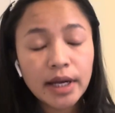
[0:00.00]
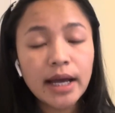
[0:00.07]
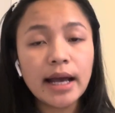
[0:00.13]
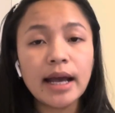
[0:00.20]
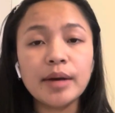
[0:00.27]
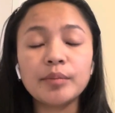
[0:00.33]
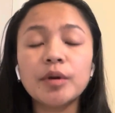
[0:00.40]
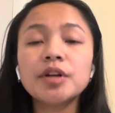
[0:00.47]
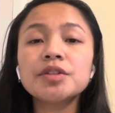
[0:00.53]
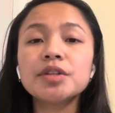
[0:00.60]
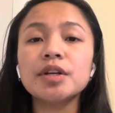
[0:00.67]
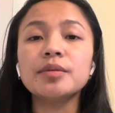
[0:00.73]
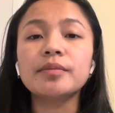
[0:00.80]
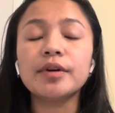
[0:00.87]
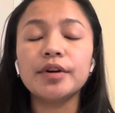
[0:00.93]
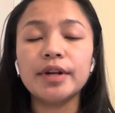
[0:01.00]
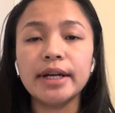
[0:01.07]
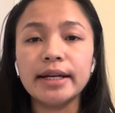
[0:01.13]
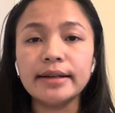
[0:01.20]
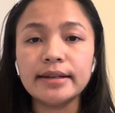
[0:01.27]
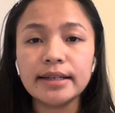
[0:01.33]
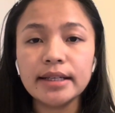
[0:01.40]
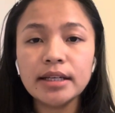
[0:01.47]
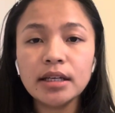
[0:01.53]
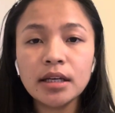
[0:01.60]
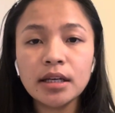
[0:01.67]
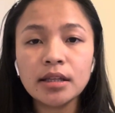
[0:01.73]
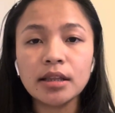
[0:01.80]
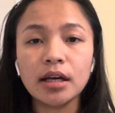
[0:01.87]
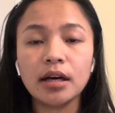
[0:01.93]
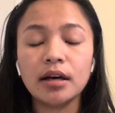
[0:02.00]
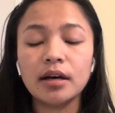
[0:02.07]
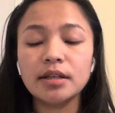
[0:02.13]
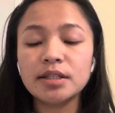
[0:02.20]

And most importantly, the